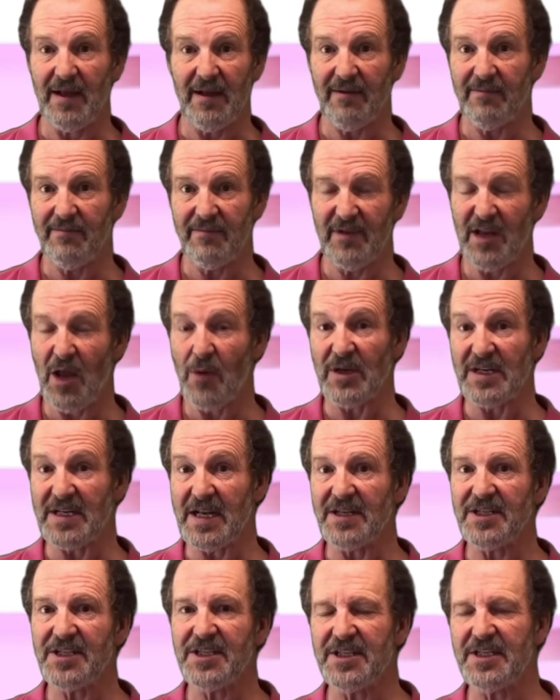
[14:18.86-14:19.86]
lower
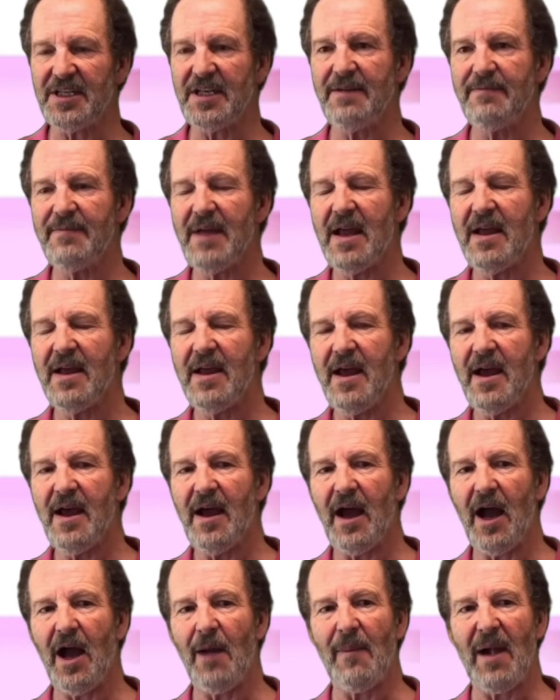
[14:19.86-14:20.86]
density,
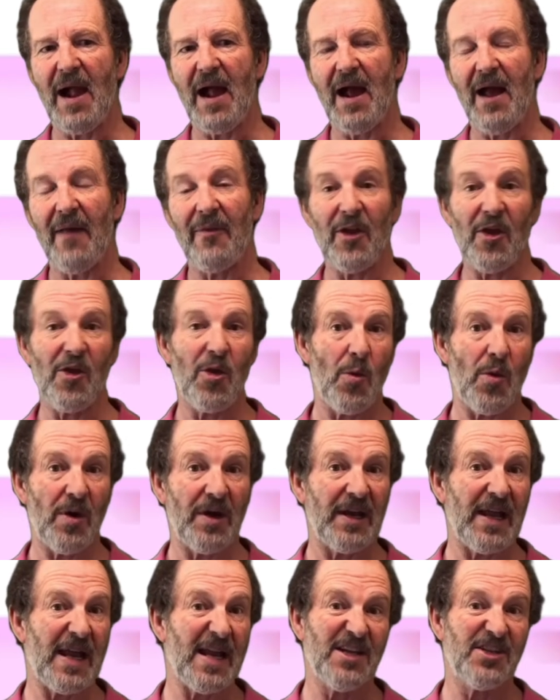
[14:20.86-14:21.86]
and the other
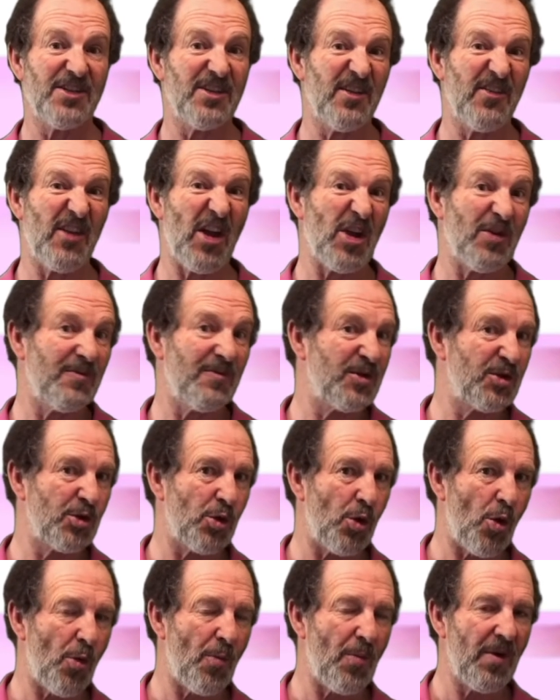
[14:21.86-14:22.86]
one is that they
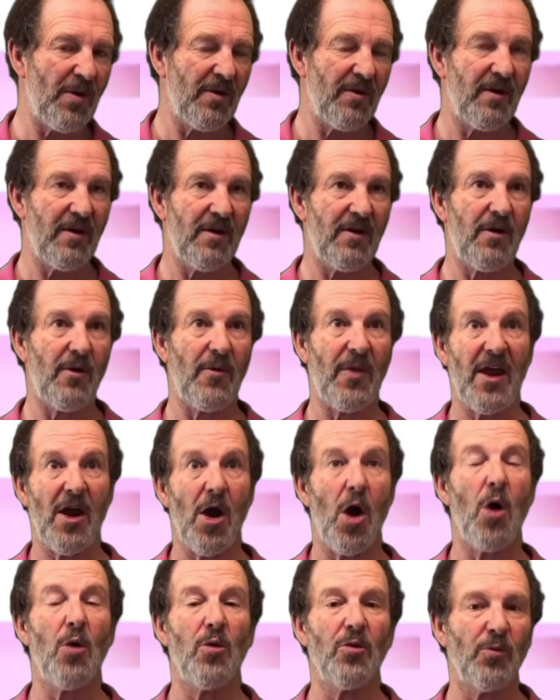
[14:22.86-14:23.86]
absorb, or they
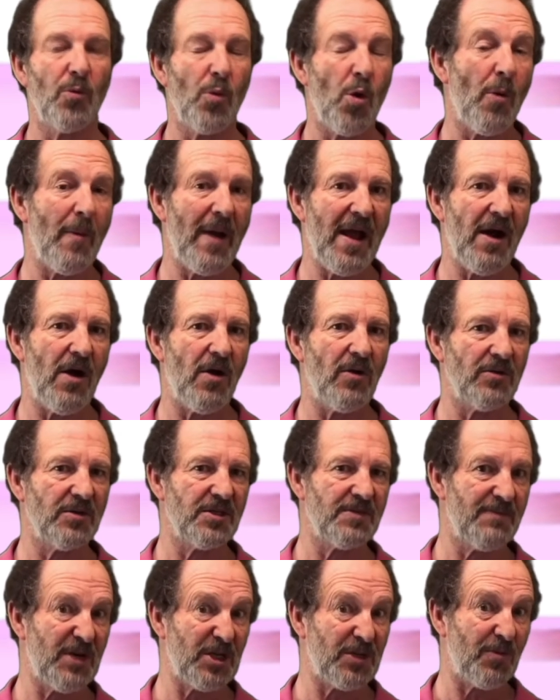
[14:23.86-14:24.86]
hold, warm air
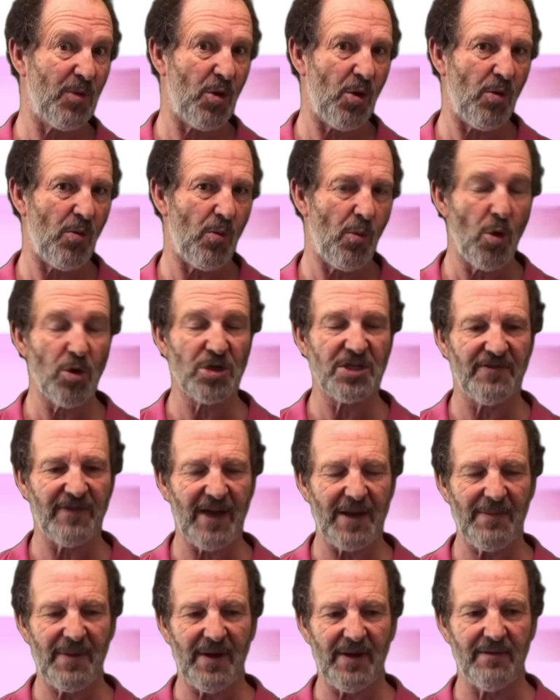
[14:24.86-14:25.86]
holds much more water
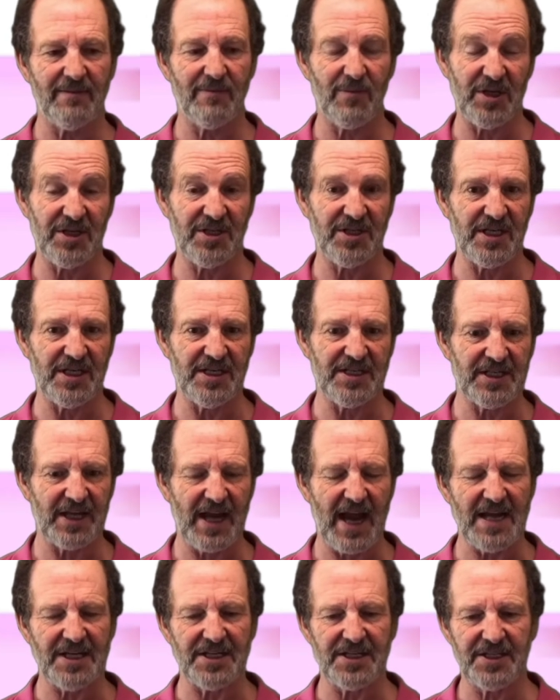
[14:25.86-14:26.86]
vapor, which as a
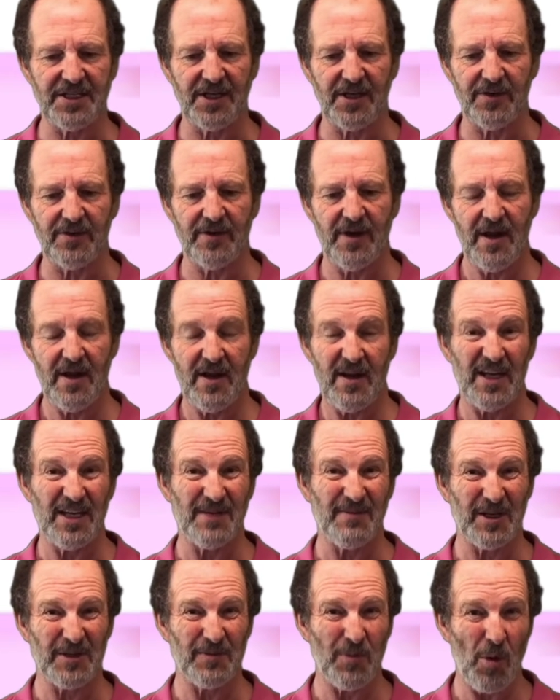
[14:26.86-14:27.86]
gas, so it's
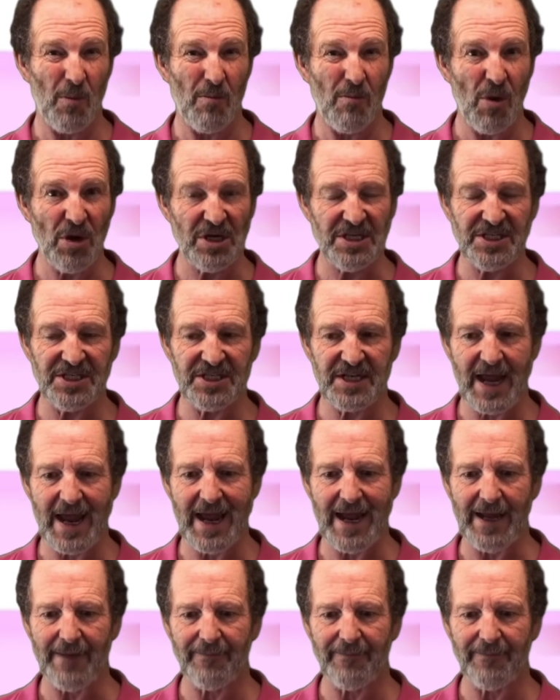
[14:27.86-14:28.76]
much more moist air.